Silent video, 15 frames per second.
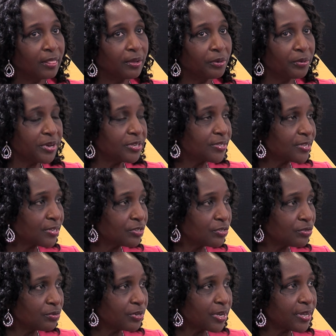the grade six
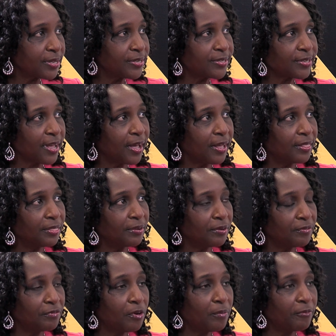students and
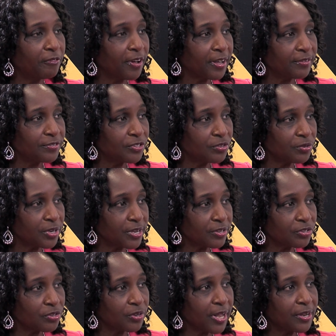the form five
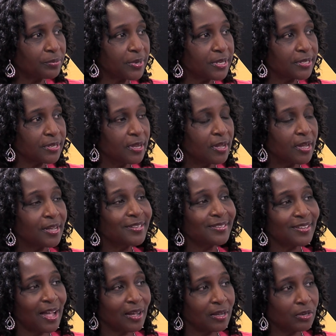students. So that was a
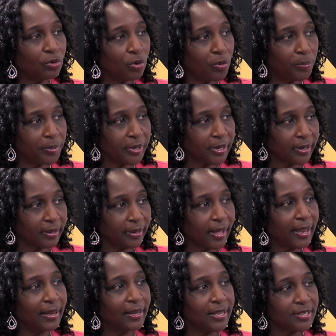staggered opening.
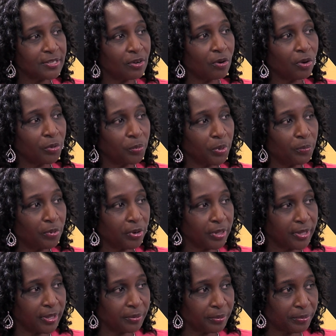And later on, we
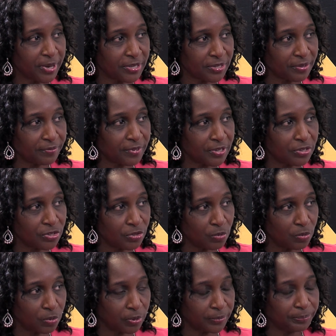brought the rest of the
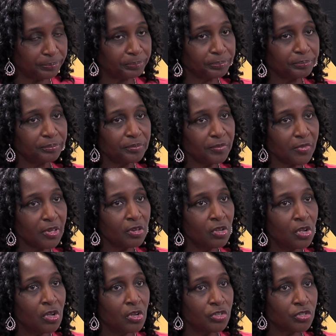school.
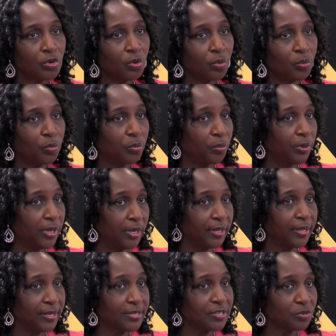So
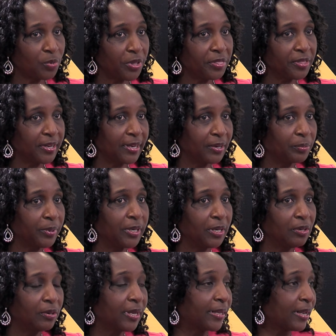we, this is one thing that we
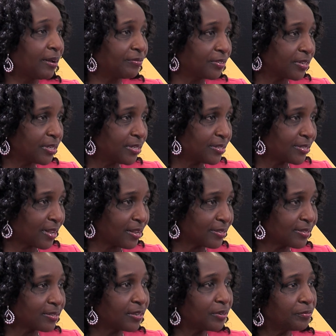can look at after a
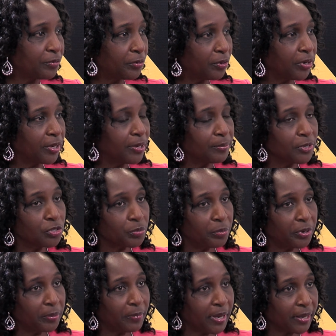disaster mm -hmm. if we're not able to
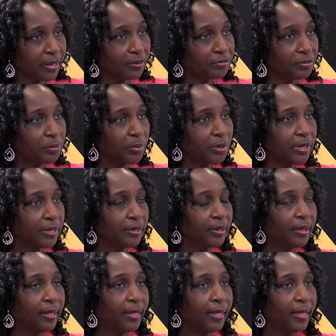bring back everybody